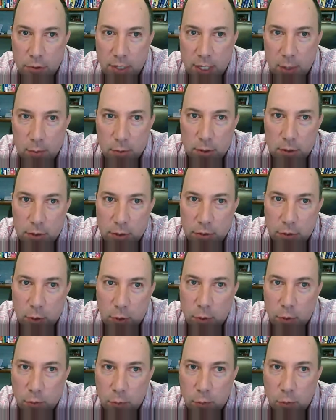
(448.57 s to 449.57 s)
They were on their
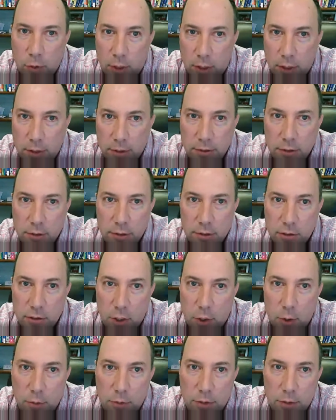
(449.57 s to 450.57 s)
own world.
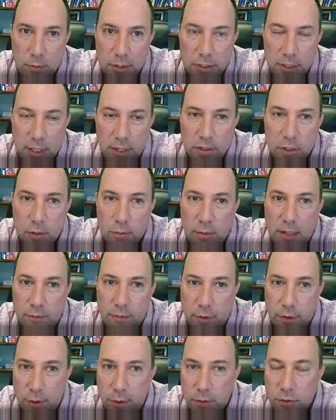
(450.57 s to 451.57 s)
So the retention rate
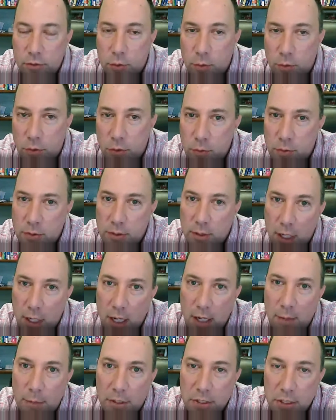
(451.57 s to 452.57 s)
for those students was
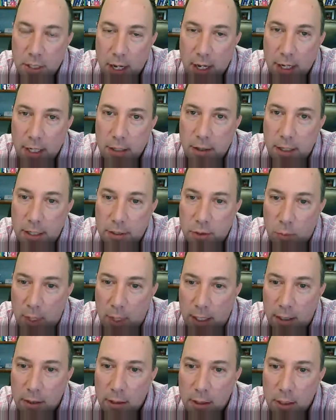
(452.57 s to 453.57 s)
much higher as
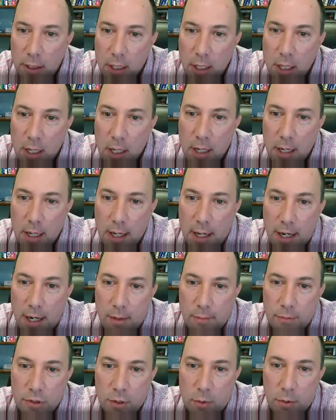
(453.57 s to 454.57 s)
well.
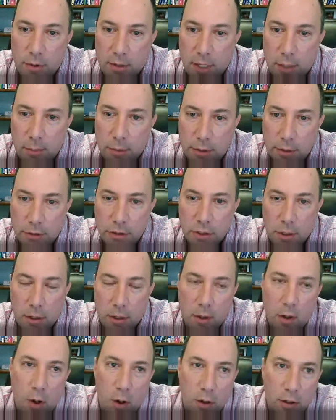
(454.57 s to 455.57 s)
So we were able to
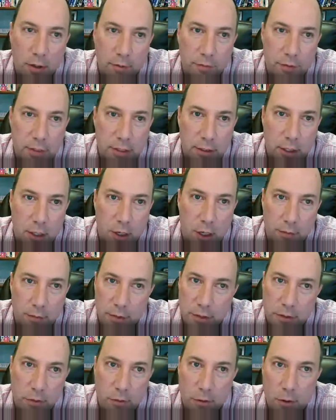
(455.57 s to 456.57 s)
chart all of
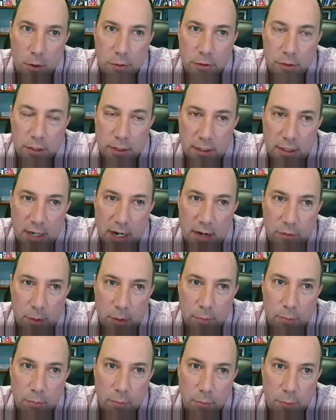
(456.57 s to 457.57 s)
these growths, and in
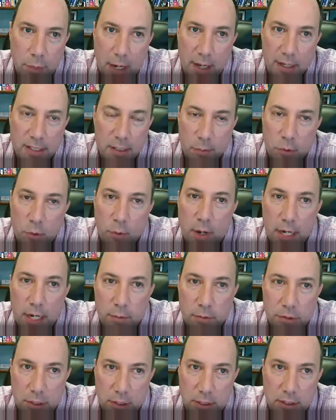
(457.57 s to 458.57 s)
every possible way, it
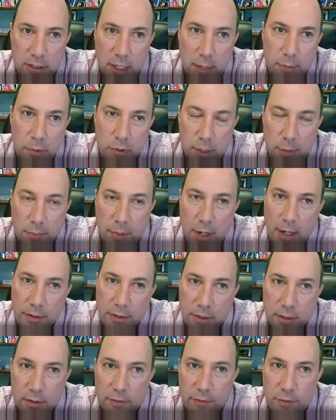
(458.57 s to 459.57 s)
was exceptionally
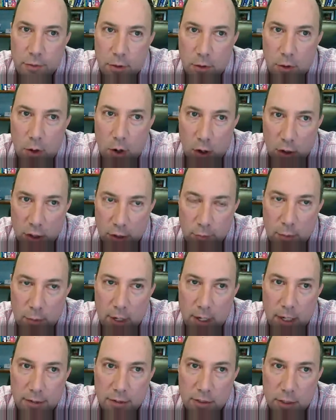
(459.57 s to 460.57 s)
positive for all of
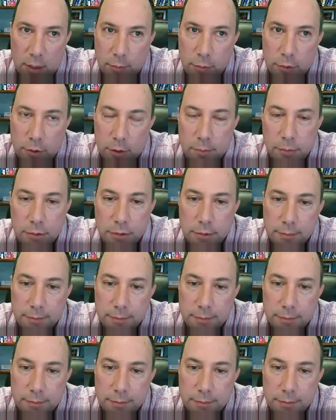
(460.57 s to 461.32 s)
my subgroups.